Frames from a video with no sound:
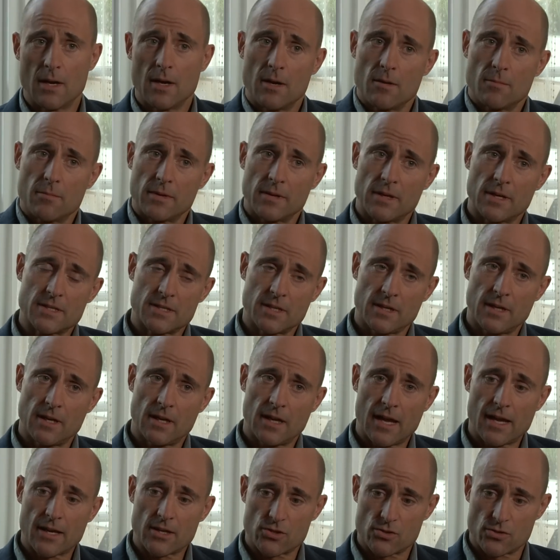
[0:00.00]
Mm-hmm. But there's a
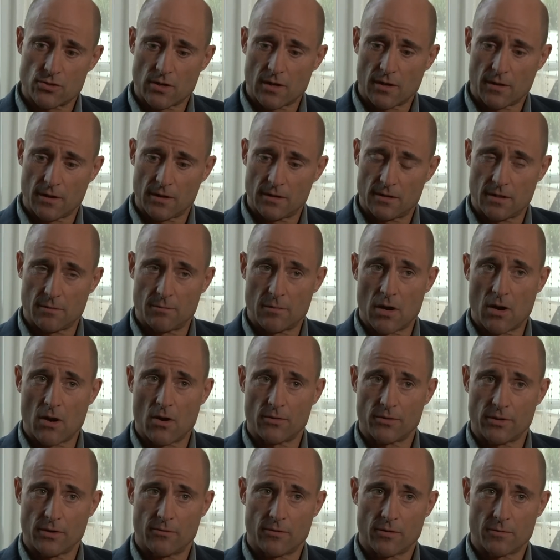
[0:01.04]
little extra, I think,
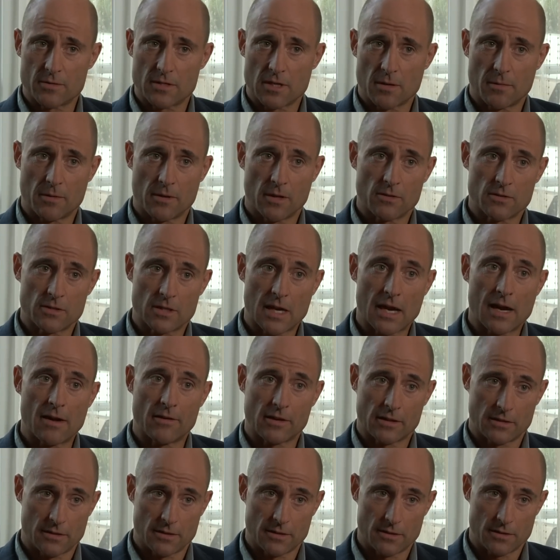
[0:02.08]
demanded from some of those
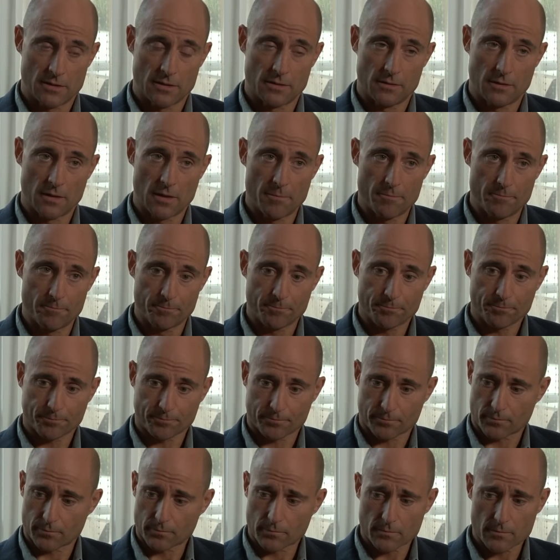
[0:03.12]
characters. And um,
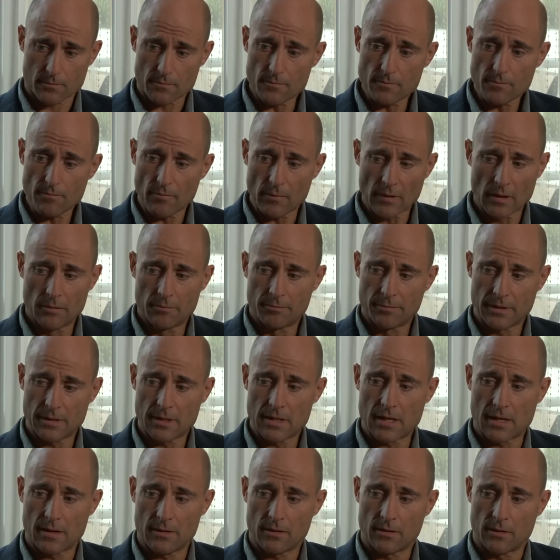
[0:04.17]
but
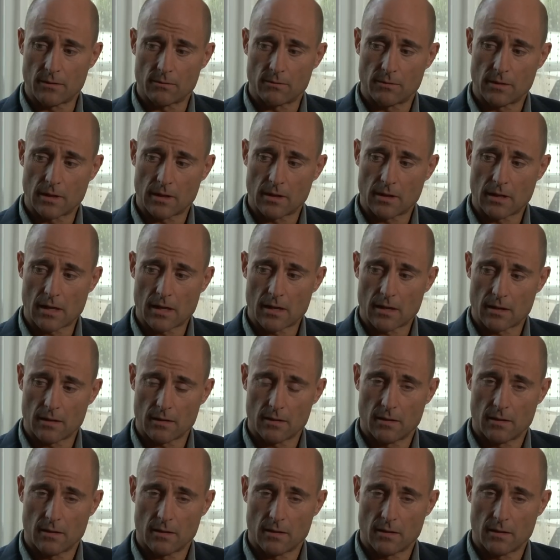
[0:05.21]
yeah, you know, yeah.